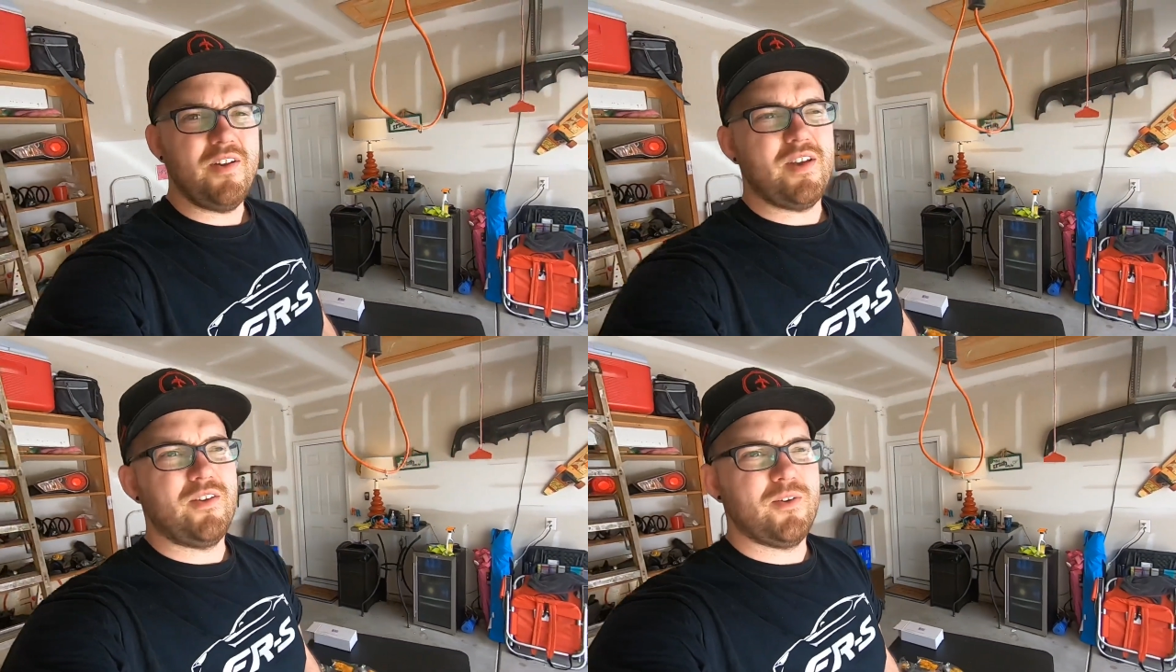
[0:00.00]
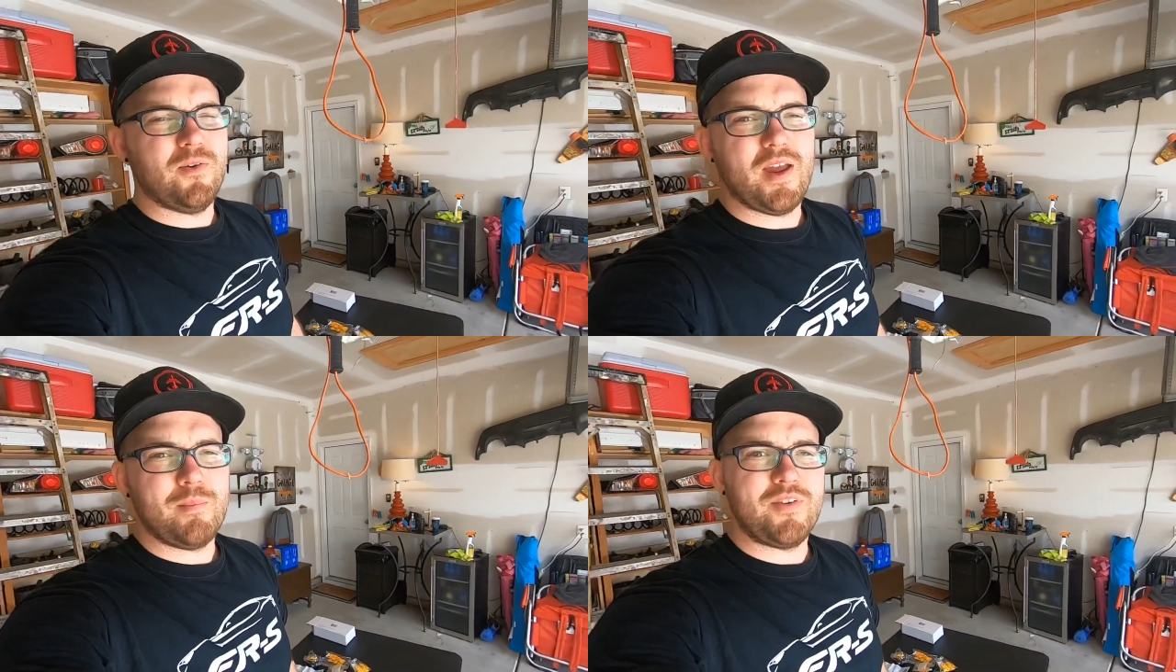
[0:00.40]
You can
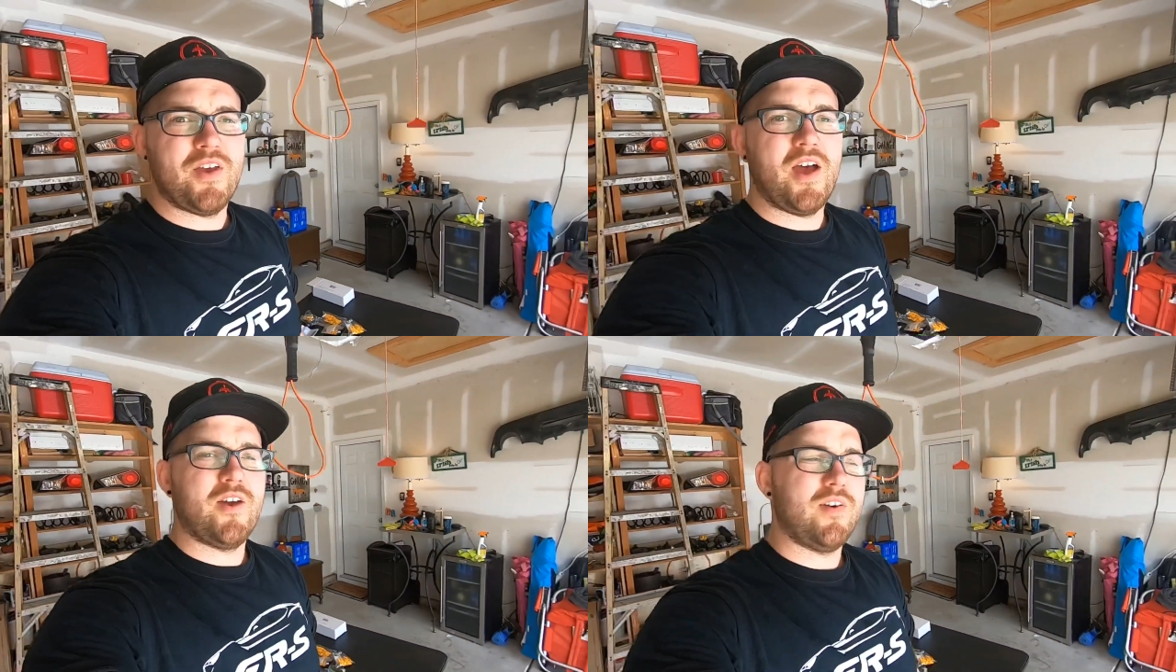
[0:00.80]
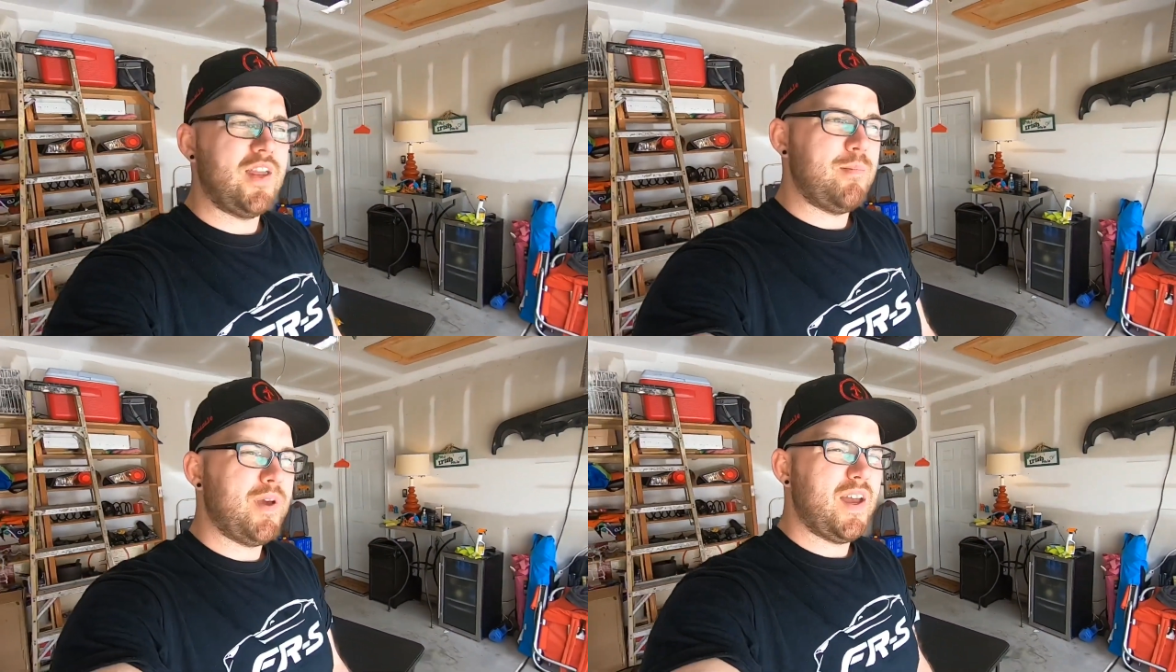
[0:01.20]
do Amazon or
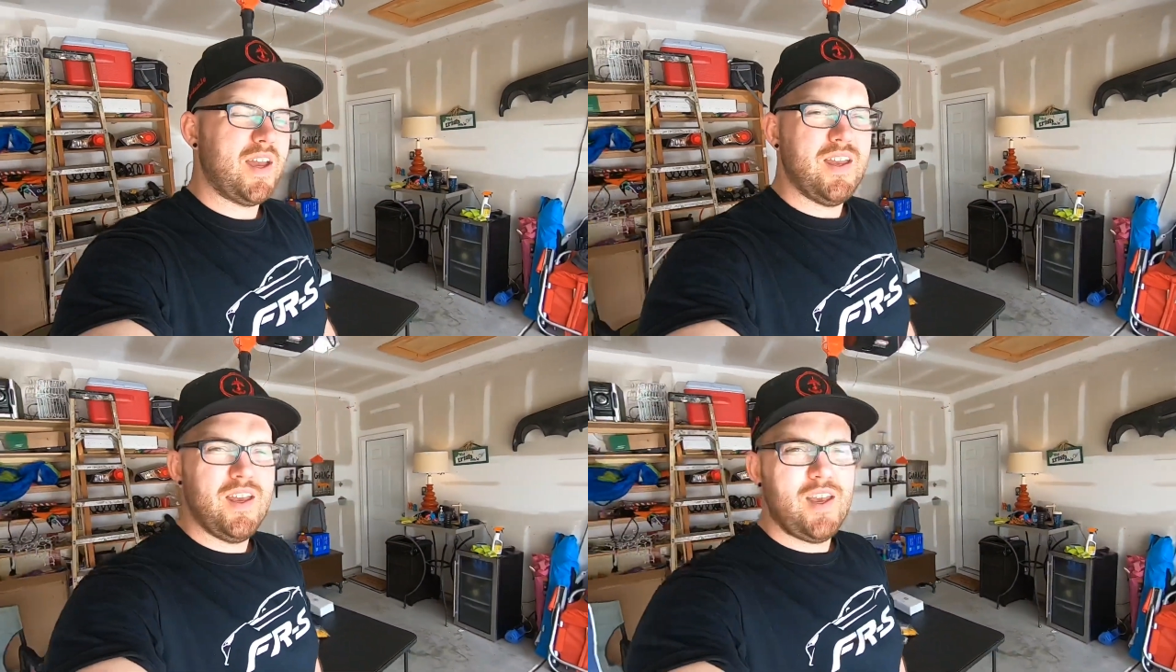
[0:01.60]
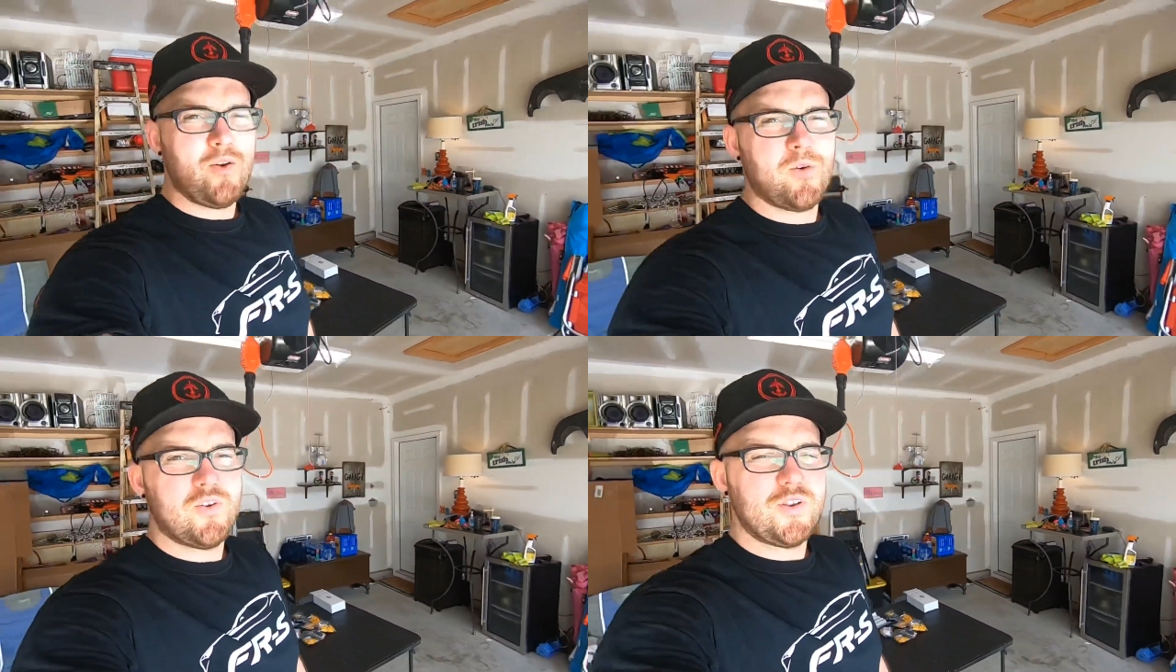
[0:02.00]
eBay
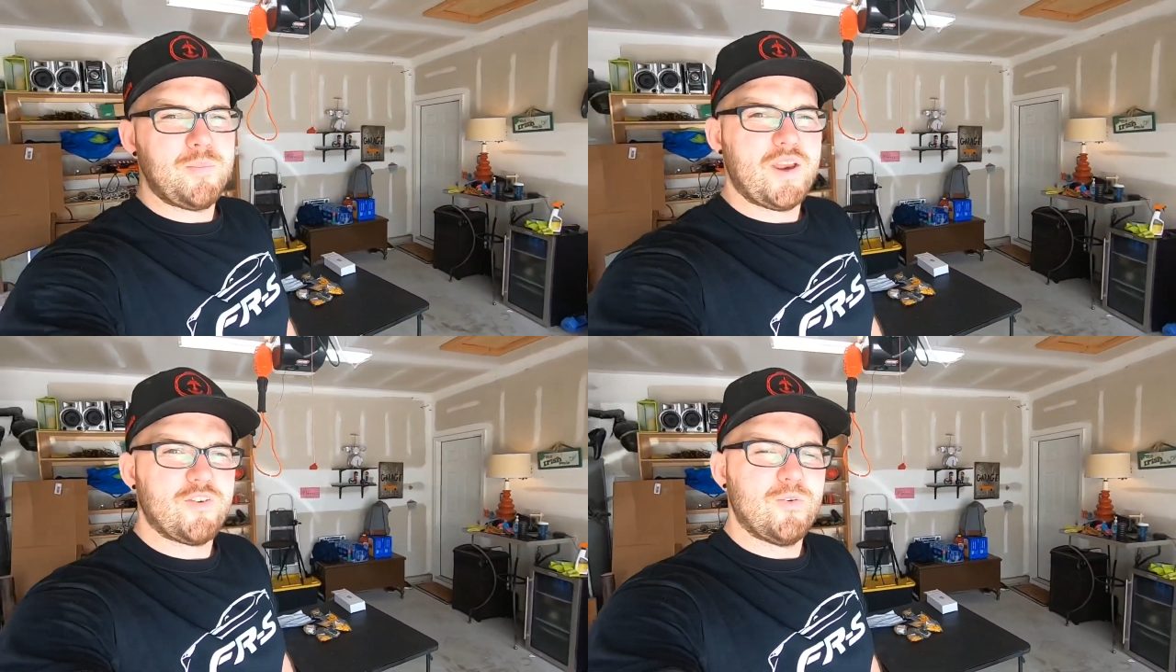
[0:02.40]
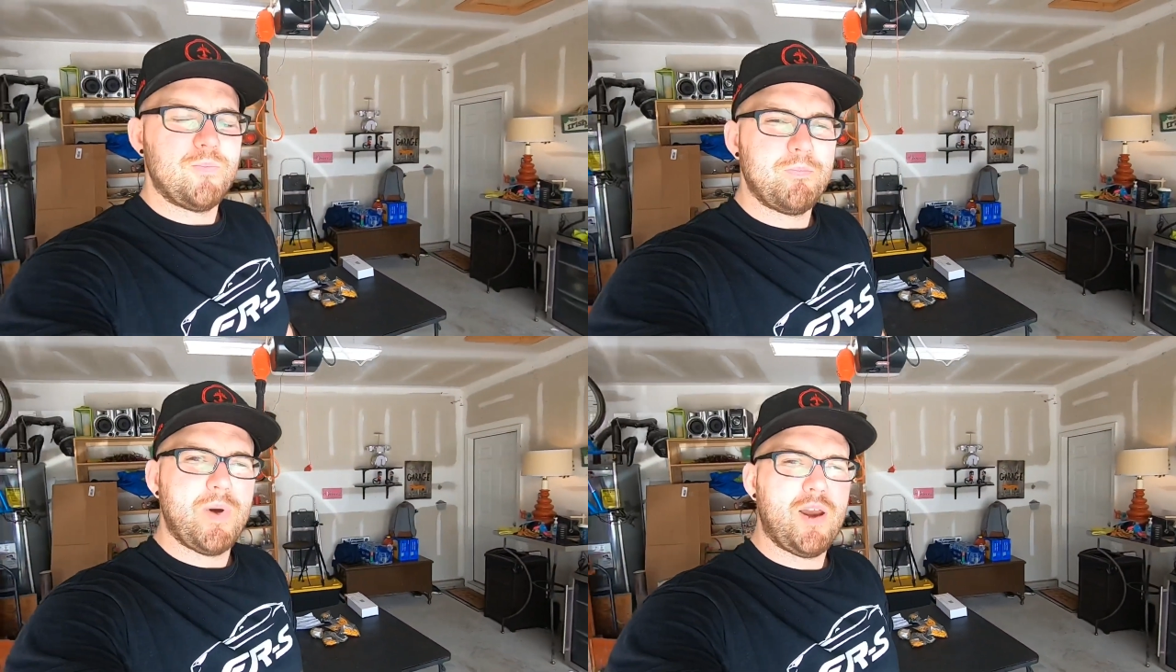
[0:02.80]
and order some
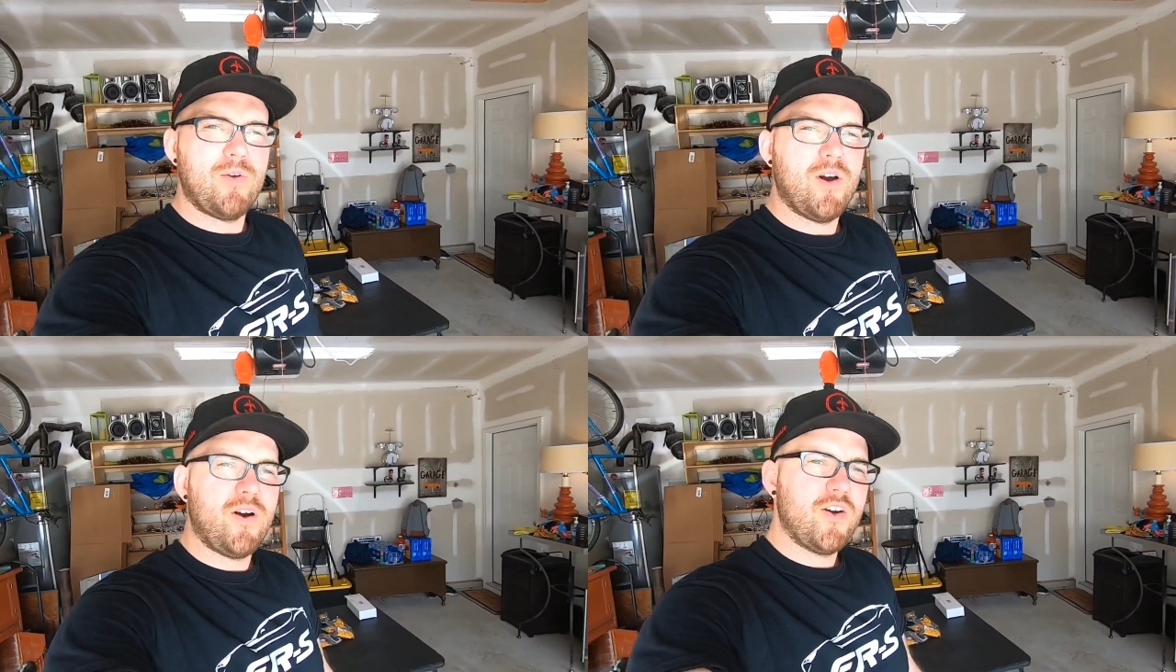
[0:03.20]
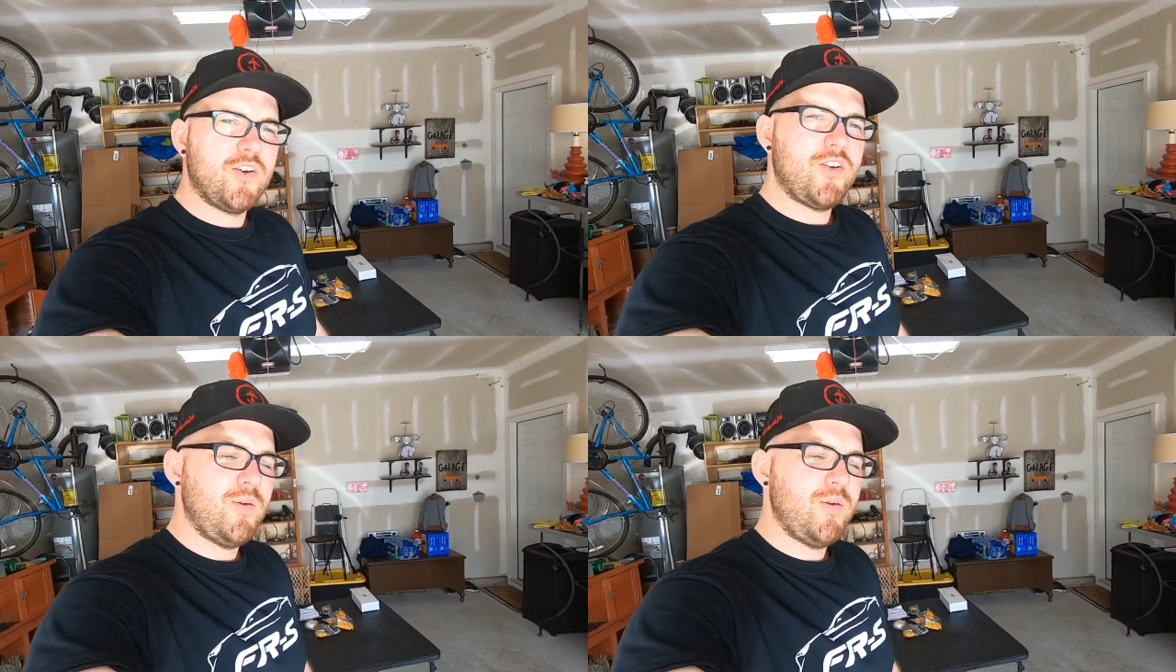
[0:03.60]
actual model cars,